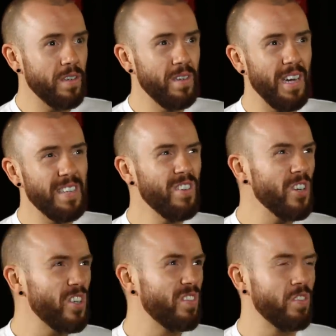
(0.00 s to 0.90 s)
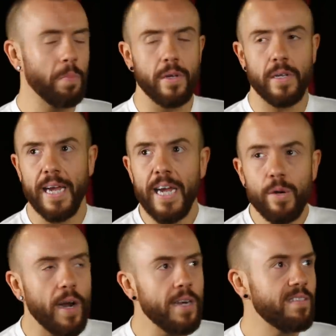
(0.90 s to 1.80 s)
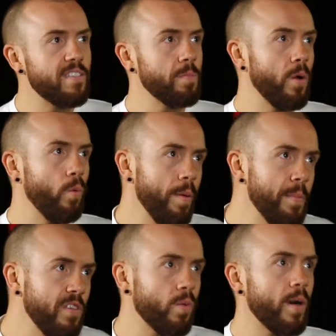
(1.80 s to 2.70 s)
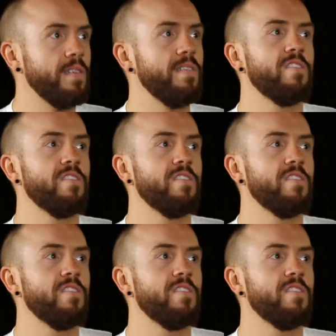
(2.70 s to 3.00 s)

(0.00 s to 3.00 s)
And it's not just about gay rights, it's about women's rights,